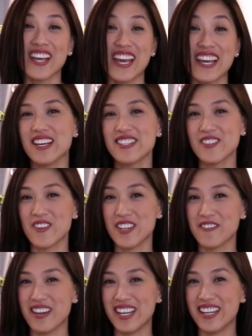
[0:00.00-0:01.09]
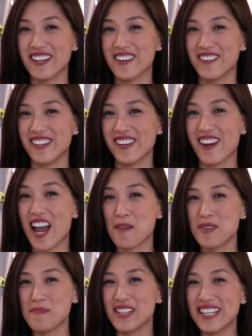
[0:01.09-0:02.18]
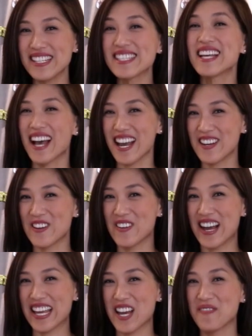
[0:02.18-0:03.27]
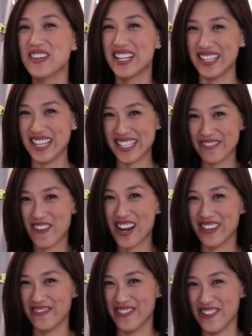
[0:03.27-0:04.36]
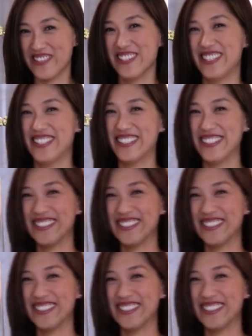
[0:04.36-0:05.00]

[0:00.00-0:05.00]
Okay, so are you ready to go to your happy place? I know I am. Let's rock and roll.